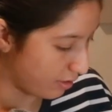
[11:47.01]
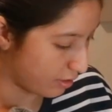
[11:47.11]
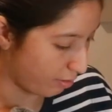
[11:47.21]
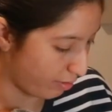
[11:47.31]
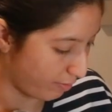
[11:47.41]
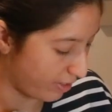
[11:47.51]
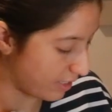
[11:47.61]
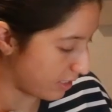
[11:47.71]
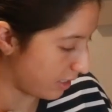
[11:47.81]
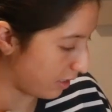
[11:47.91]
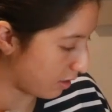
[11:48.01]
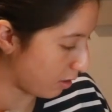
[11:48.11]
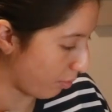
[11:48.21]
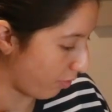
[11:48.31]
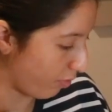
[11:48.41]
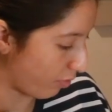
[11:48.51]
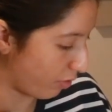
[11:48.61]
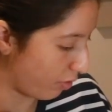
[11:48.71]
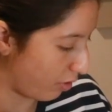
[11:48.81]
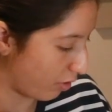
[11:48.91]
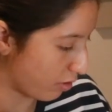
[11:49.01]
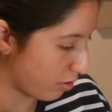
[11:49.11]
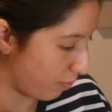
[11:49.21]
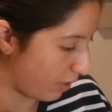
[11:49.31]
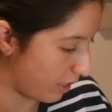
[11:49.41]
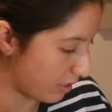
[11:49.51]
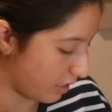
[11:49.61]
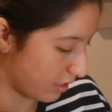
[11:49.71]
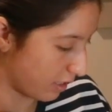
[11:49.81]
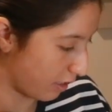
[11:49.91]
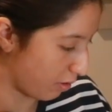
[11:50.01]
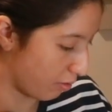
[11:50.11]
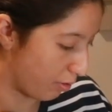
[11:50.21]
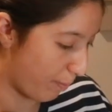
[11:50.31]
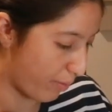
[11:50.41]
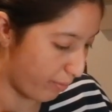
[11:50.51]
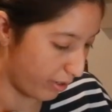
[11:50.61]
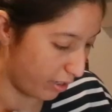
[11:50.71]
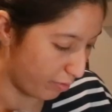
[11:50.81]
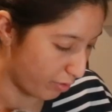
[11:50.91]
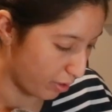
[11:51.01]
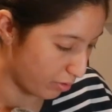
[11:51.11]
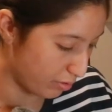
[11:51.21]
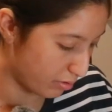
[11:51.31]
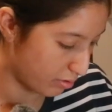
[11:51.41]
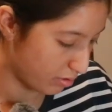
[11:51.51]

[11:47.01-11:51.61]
some of the basics, some of the not so basics, like your permanent rose.